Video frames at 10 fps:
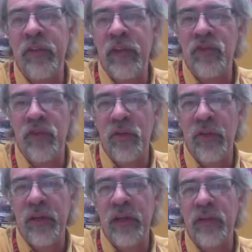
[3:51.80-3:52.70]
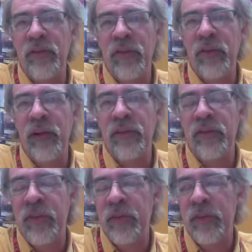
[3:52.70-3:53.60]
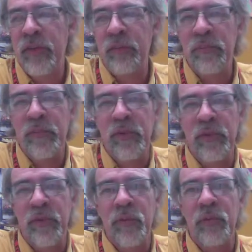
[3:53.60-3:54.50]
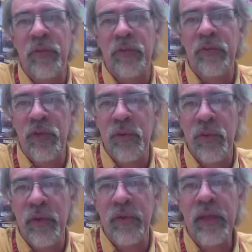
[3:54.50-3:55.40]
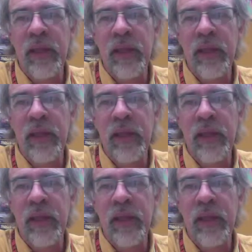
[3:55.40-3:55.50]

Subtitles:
of an issue and understand what the different points of view were.